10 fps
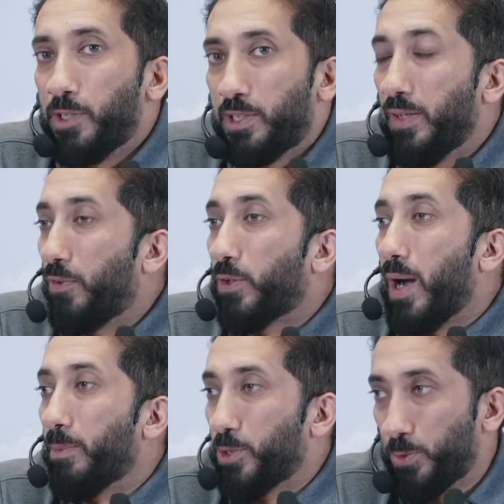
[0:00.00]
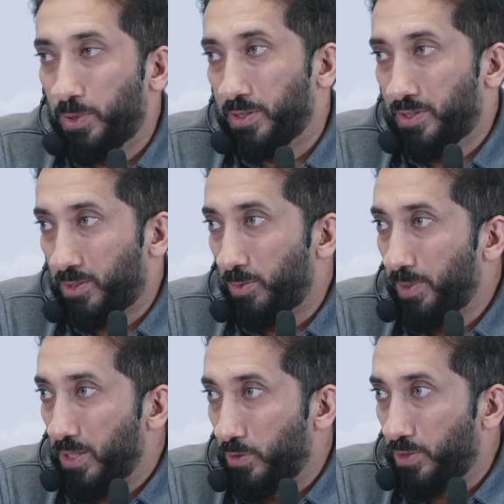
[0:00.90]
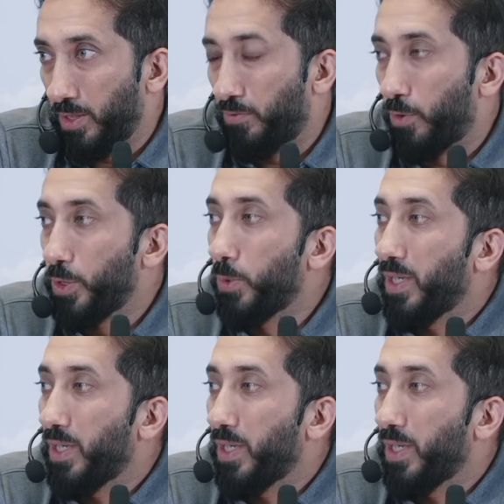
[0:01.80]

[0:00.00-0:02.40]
thing for grammar students, this will be interesting for you.